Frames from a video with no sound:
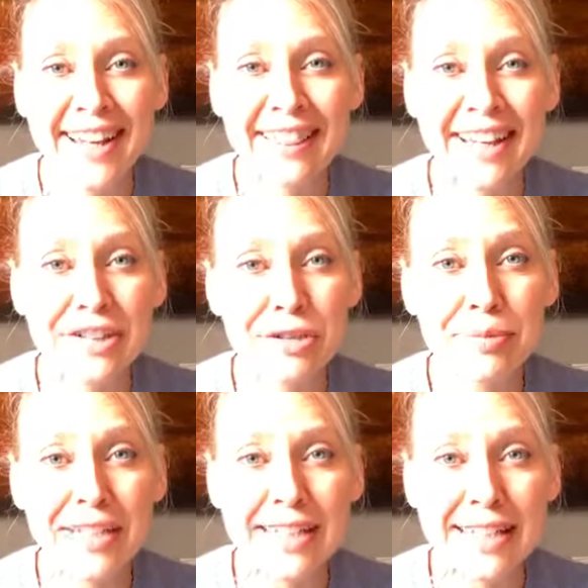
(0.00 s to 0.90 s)
then you'll
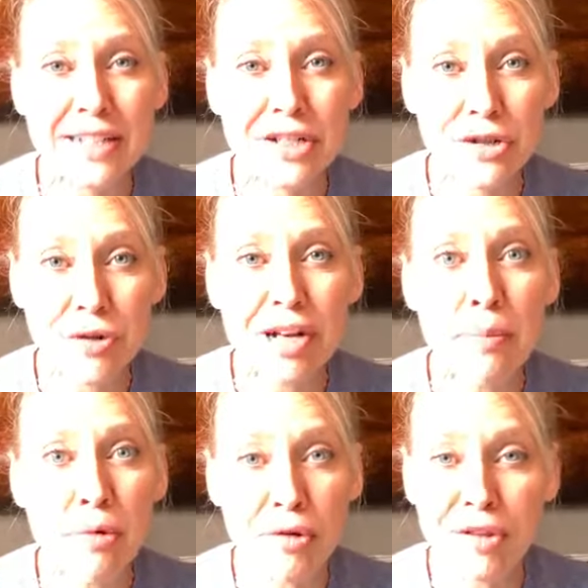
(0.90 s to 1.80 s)
be needing to drink
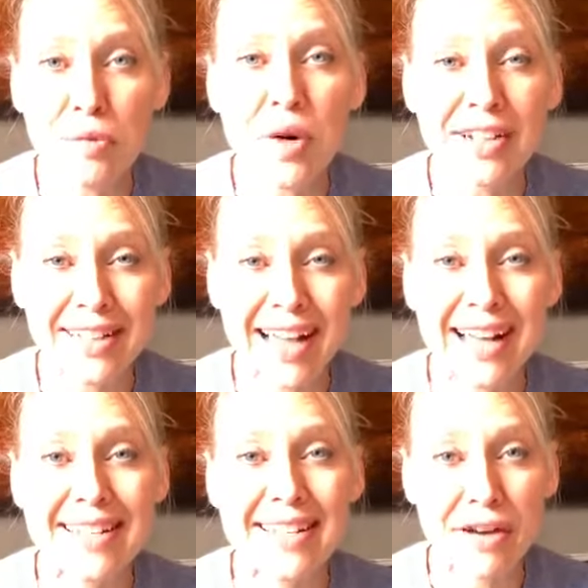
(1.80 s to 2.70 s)
more than one
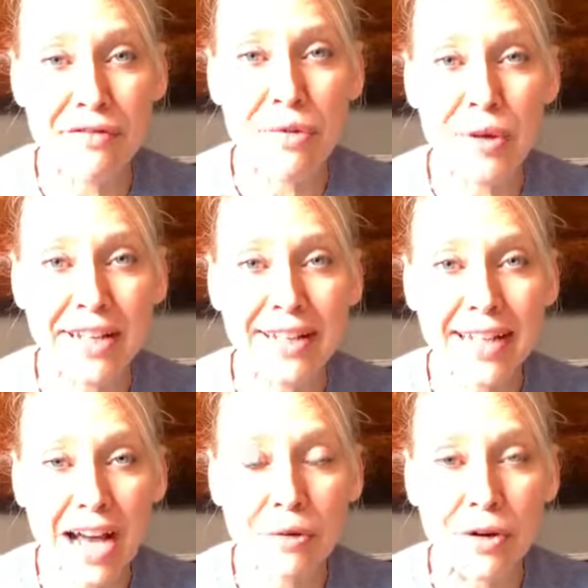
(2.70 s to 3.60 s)
glass every waking
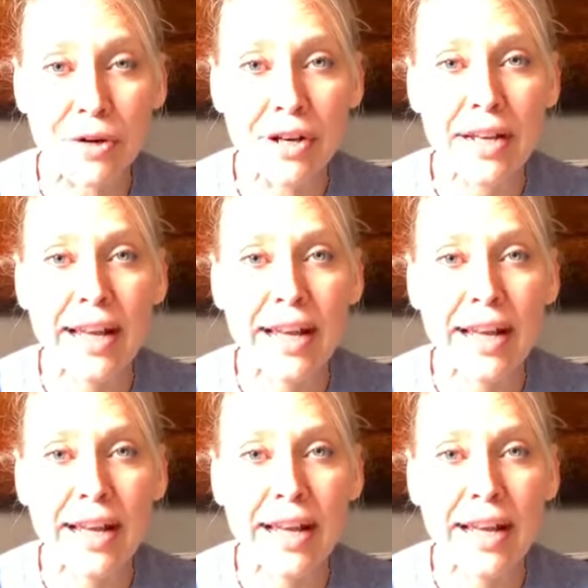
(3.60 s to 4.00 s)
hour,